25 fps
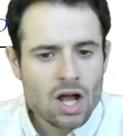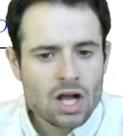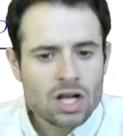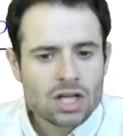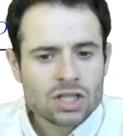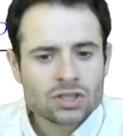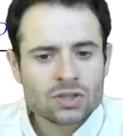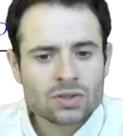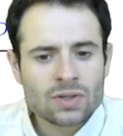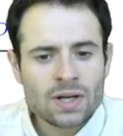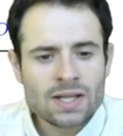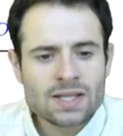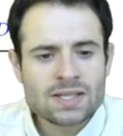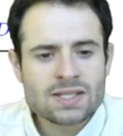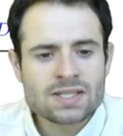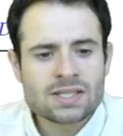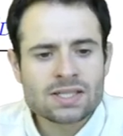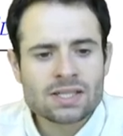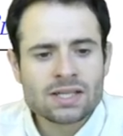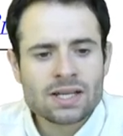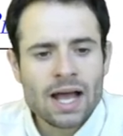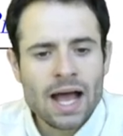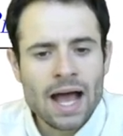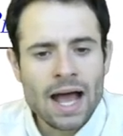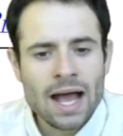So
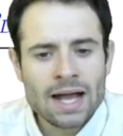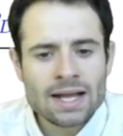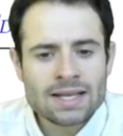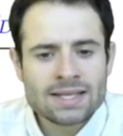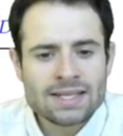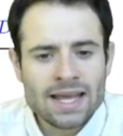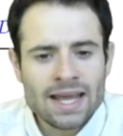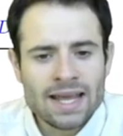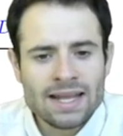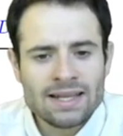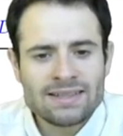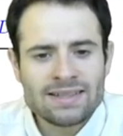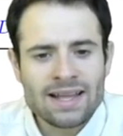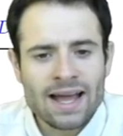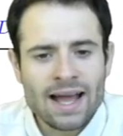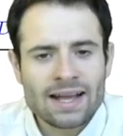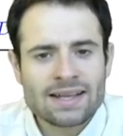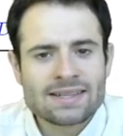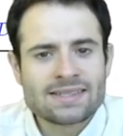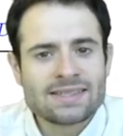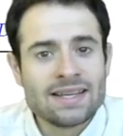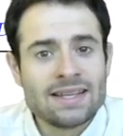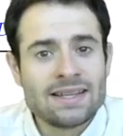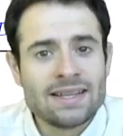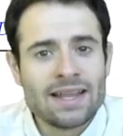let's add a
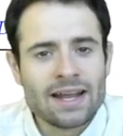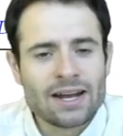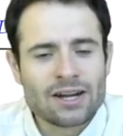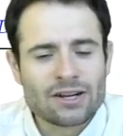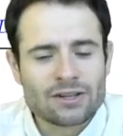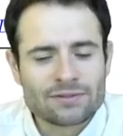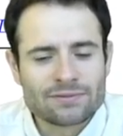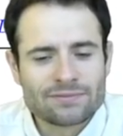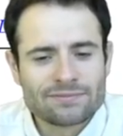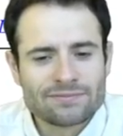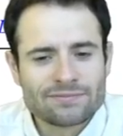tax in there.